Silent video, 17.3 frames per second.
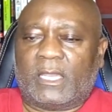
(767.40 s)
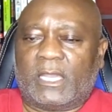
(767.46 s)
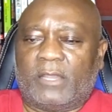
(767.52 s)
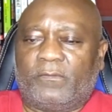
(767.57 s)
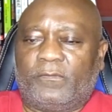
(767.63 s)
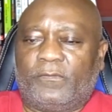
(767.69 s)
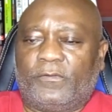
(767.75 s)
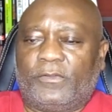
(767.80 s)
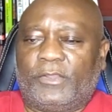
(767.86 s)

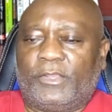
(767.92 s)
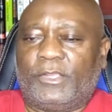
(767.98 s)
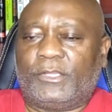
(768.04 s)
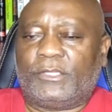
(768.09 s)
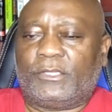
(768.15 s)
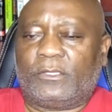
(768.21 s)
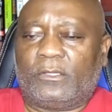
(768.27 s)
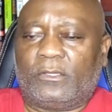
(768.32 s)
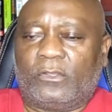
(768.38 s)

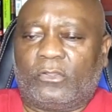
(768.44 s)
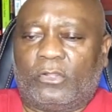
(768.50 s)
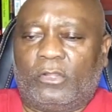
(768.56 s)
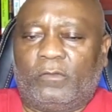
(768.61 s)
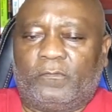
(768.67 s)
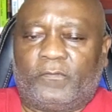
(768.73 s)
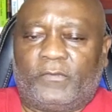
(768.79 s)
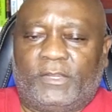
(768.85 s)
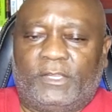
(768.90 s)
avoid
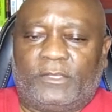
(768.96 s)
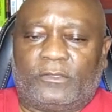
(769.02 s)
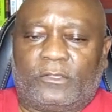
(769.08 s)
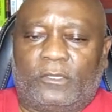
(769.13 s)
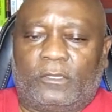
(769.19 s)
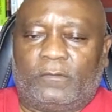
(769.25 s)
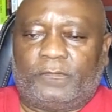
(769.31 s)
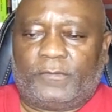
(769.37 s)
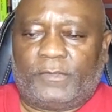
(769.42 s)
conflict
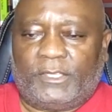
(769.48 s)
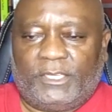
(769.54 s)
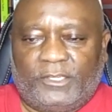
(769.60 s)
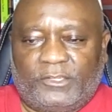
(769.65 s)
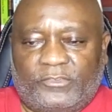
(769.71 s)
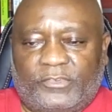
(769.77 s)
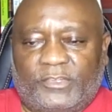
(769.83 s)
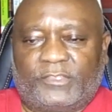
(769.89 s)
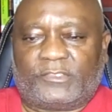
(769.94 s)
of
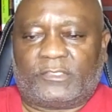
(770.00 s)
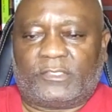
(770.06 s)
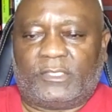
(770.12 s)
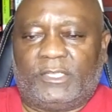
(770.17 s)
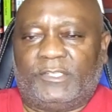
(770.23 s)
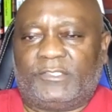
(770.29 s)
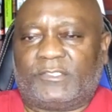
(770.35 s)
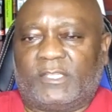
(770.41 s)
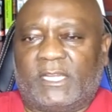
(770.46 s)
interest
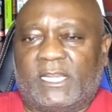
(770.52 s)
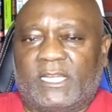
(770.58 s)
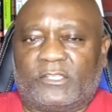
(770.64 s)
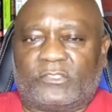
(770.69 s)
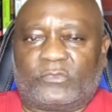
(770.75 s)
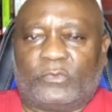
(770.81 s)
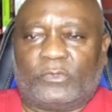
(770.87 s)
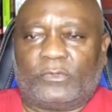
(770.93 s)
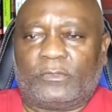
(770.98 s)
is the
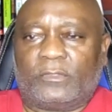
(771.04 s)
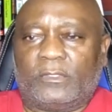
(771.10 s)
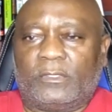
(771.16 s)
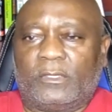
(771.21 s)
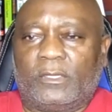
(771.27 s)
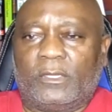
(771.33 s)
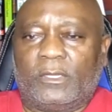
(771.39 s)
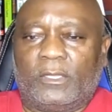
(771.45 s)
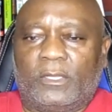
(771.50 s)
last one.
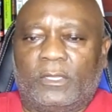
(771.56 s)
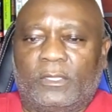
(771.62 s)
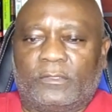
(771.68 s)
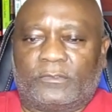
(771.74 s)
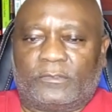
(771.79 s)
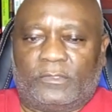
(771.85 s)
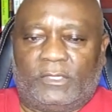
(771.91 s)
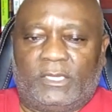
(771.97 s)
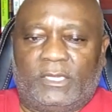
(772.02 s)

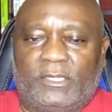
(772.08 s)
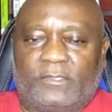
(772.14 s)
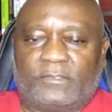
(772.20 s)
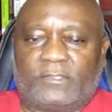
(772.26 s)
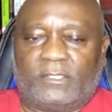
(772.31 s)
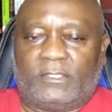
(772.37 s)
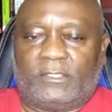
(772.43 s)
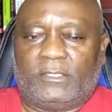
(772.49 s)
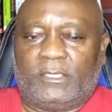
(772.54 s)
So ladies
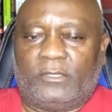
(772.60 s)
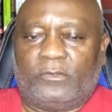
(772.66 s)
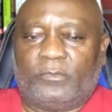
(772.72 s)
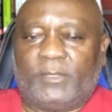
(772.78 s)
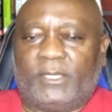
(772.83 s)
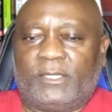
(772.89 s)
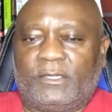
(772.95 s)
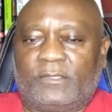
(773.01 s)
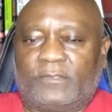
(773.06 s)
and
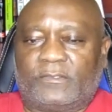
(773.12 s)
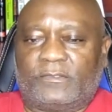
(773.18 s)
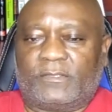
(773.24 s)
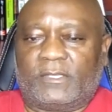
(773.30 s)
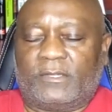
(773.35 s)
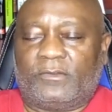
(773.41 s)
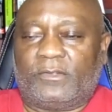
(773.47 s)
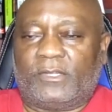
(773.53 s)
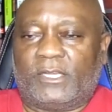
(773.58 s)
gentlemen, this is
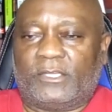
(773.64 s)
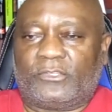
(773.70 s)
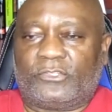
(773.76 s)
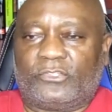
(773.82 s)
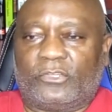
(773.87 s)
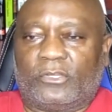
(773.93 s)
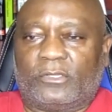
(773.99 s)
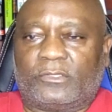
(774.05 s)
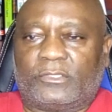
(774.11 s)
another
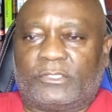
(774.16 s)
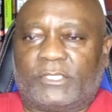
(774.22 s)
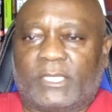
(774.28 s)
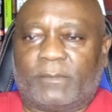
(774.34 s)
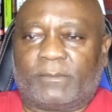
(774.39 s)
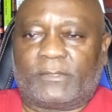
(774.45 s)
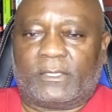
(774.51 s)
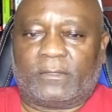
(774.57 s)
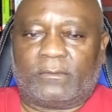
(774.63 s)
short
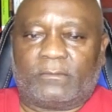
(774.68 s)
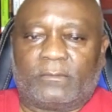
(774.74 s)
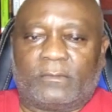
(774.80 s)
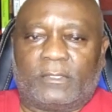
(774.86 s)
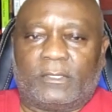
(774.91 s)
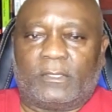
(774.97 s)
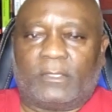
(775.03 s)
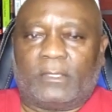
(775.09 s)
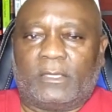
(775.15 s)
chapter,
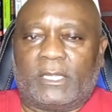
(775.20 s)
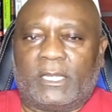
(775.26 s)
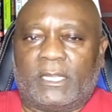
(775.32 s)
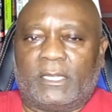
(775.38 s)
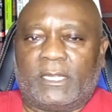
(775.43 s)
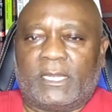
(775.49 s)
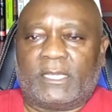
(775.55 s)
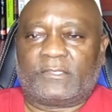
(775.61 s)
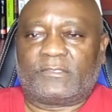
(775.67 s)

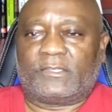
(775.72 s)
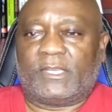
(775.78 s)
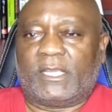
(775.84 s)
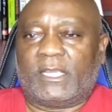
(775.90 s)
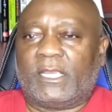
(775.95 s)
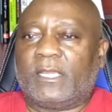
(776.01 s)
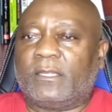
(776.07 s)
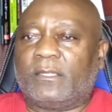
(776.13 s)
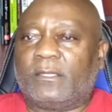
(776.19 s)
and that's the
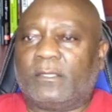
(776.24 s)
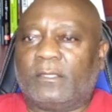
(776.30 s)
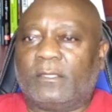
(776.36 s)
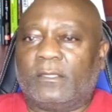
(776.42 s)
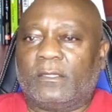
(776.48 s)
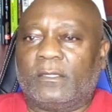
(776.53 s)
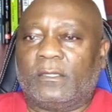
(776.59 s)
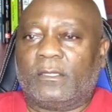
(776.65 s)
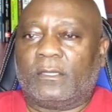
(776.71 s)
end
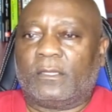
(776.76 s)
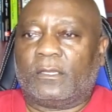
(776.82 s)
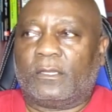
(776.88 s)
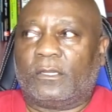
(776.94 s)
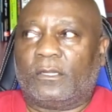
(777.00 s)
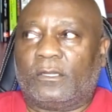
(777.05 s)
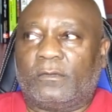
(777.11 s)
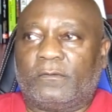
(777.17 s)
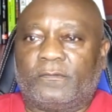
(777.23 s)

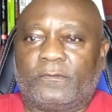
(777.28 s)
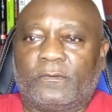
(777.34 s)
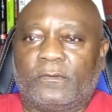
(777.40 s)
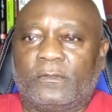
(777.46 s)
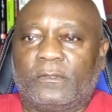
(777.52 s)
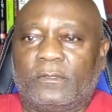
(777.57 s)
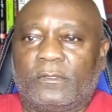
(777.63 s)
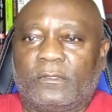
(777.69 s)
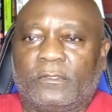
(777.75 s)
of
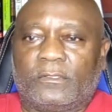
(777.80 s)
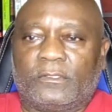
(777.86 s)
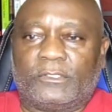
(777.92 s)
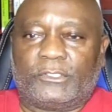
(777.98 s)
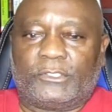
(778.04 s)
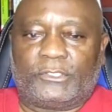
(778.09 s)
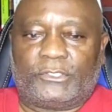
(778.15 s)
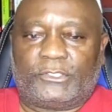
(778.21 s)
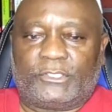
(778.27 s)

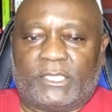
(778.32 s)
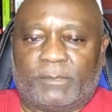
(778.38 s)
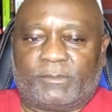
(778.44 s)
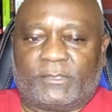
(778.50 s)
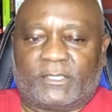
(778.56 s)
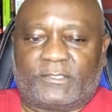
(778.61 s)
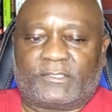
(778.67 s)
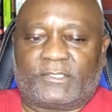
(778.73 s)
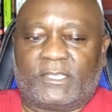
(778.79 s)

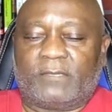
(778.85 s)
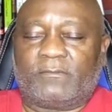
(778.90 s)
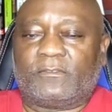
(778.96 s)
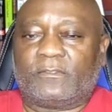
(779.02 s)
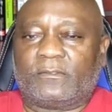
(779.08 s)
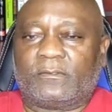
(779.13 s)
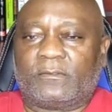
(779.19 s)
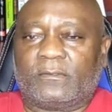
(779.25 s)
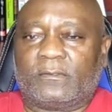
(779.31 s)
chapter
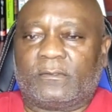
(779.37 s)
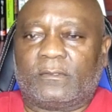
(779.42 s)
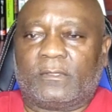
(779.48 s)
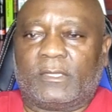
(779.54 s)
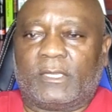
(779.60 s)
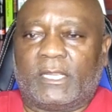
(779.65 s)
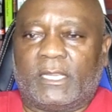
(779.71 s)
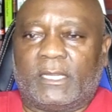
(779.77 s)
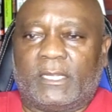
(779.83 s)
7,
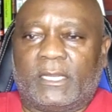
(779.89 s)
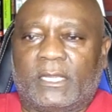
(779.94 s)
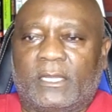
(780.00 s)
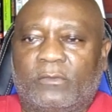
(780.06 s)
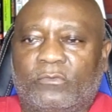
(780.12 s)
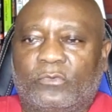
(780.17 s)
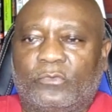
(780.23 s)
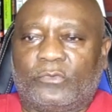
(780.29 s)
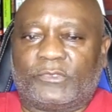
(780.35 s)
and
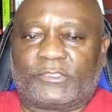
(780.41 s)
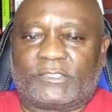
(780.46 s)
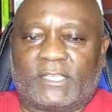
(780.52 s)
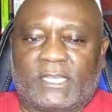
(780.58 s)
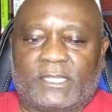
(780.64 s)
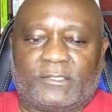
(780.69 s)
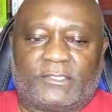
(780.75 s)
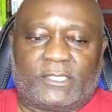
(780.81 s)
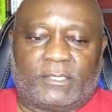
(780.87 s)
now we will
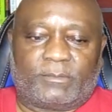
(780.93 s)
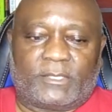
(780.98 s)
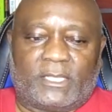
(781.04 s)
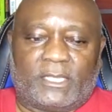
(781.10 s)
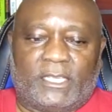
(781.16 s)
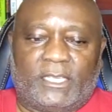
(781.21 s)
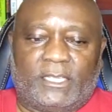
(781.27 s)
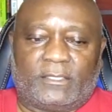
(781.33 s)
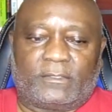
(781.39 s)
start chapter
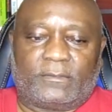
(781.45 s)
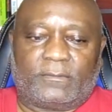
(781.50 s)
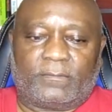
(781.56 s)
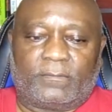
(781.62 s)
8.